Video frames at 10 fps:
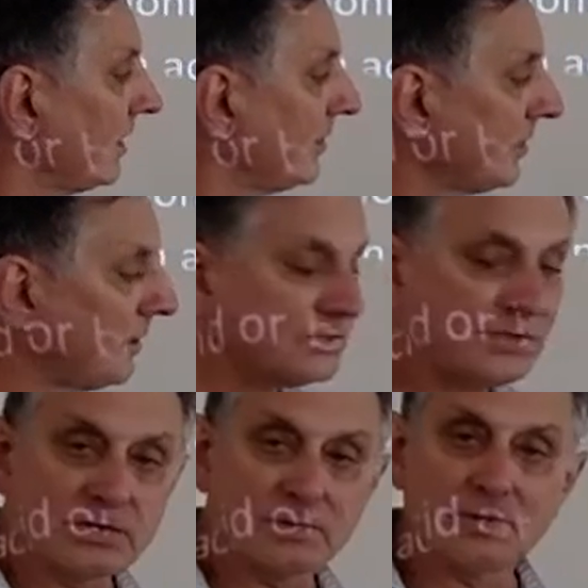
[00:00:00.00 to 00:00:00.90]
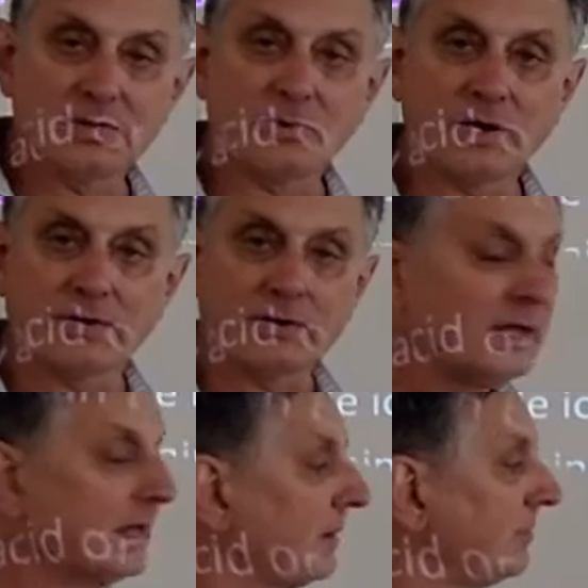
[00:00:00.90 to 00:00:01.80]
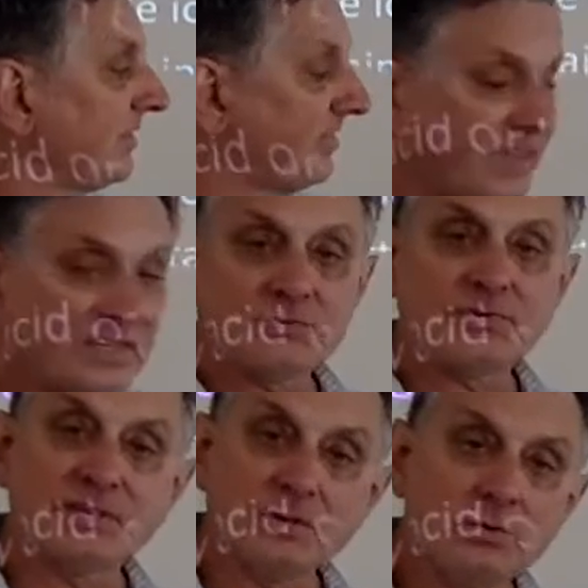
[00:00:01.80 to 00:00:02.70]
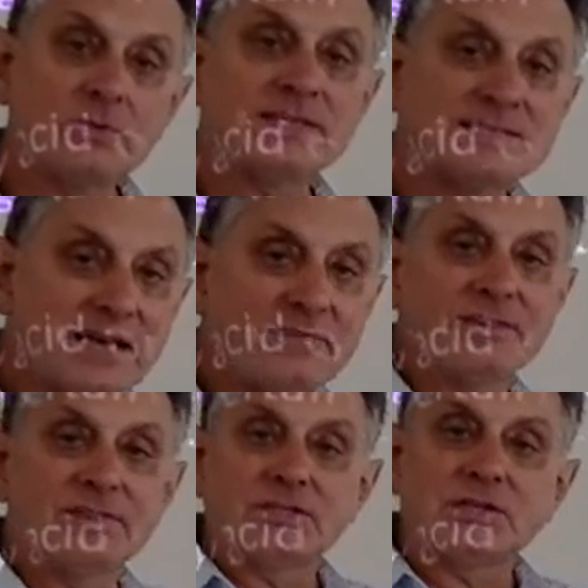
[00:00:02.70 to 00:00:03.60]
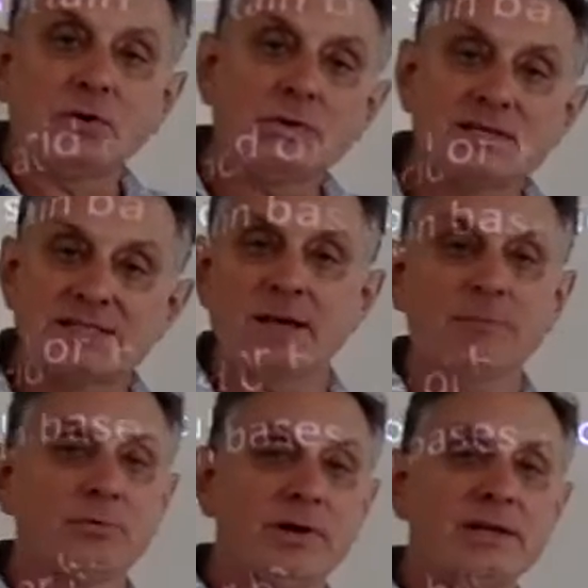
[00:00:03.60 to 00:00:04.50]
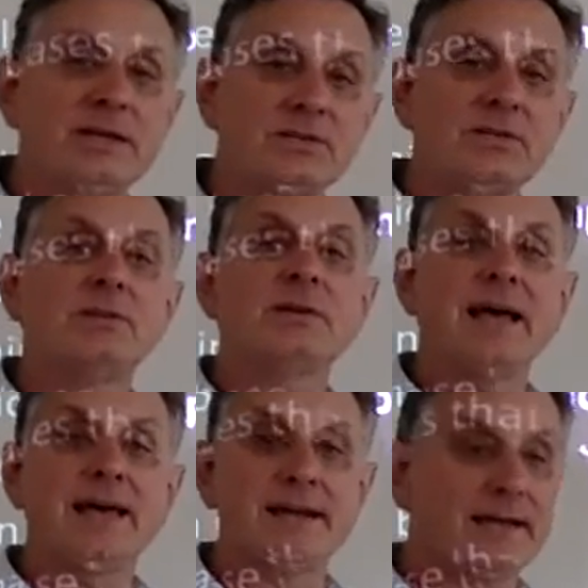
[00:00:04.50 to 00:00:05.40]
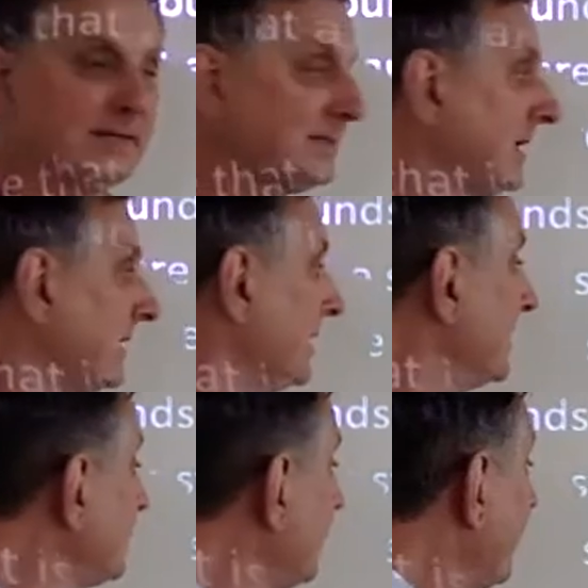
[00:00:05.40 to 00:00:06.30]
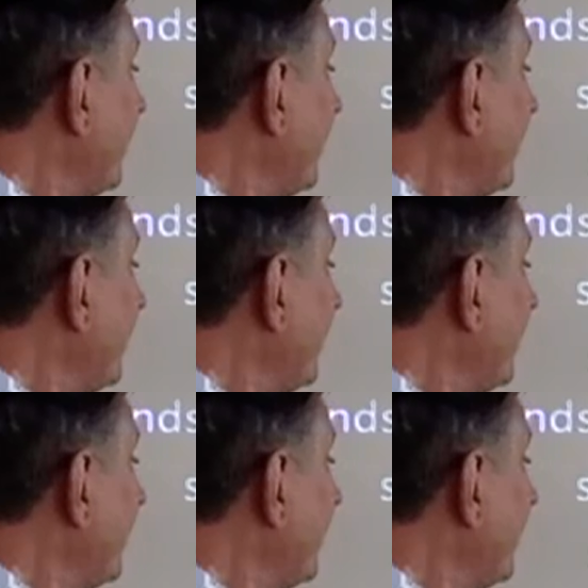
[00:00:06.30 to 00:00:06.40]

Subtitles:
They're all soluble in water. But these are the only 7 that totally separate into their cations. So